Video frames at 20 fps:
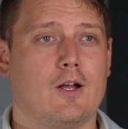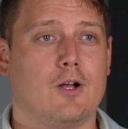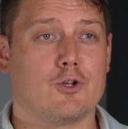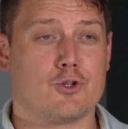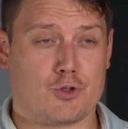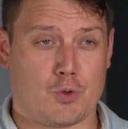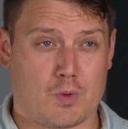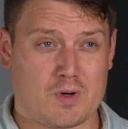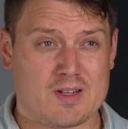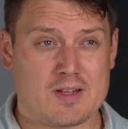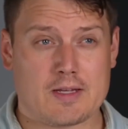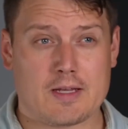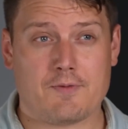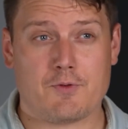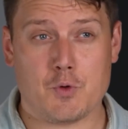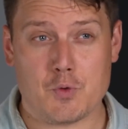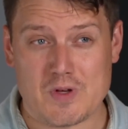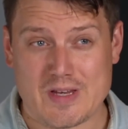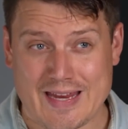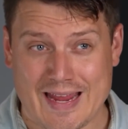So we're going to give
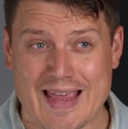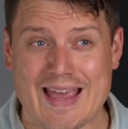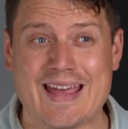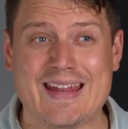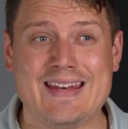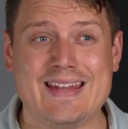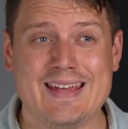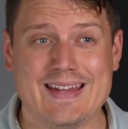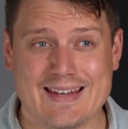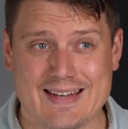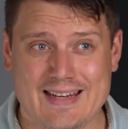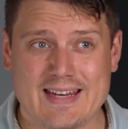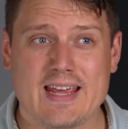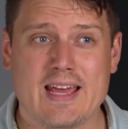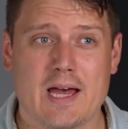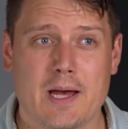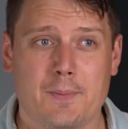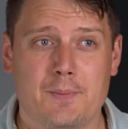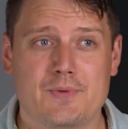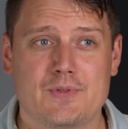you 10
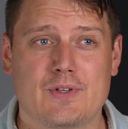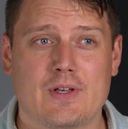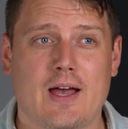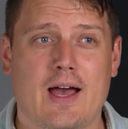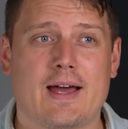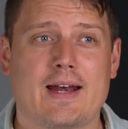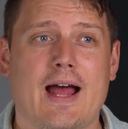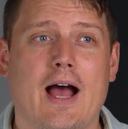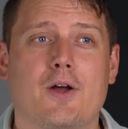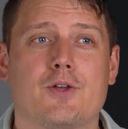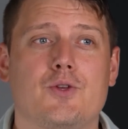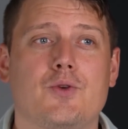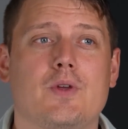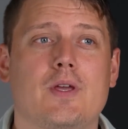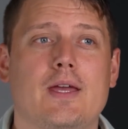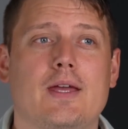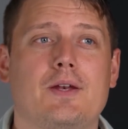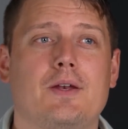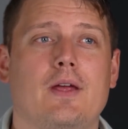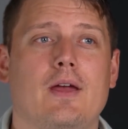tips on how you
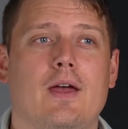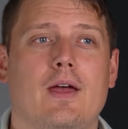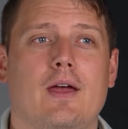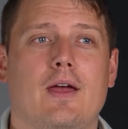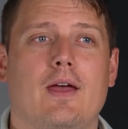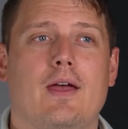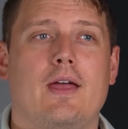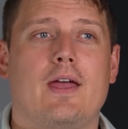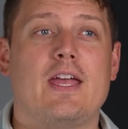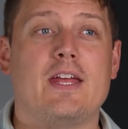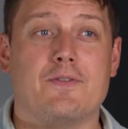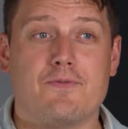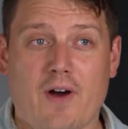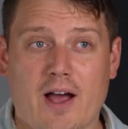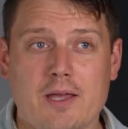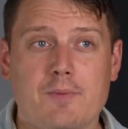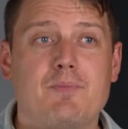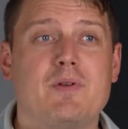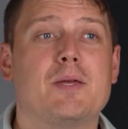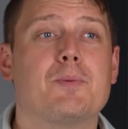can
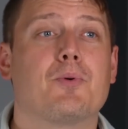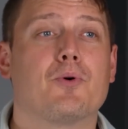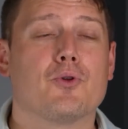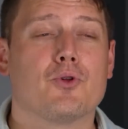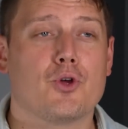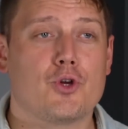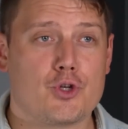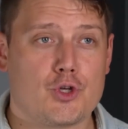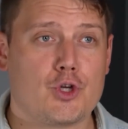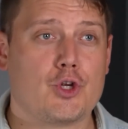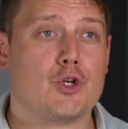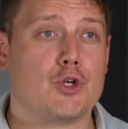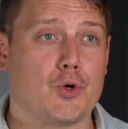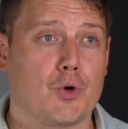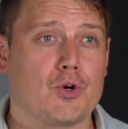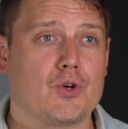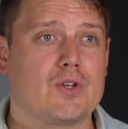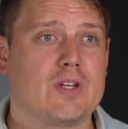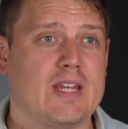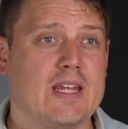invite people to
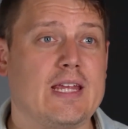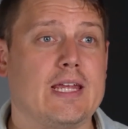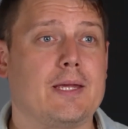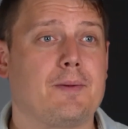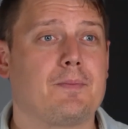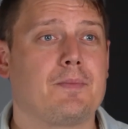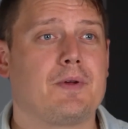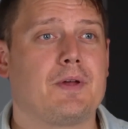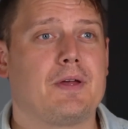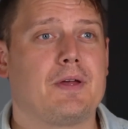your team.